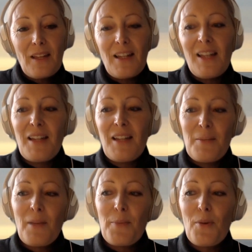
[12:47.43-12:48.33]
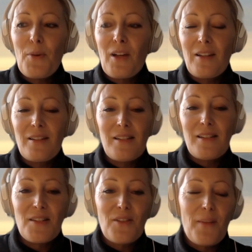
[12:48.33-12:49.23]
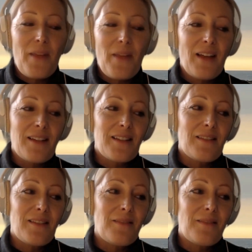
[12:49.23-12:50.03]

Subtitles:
And in my book, I describe that as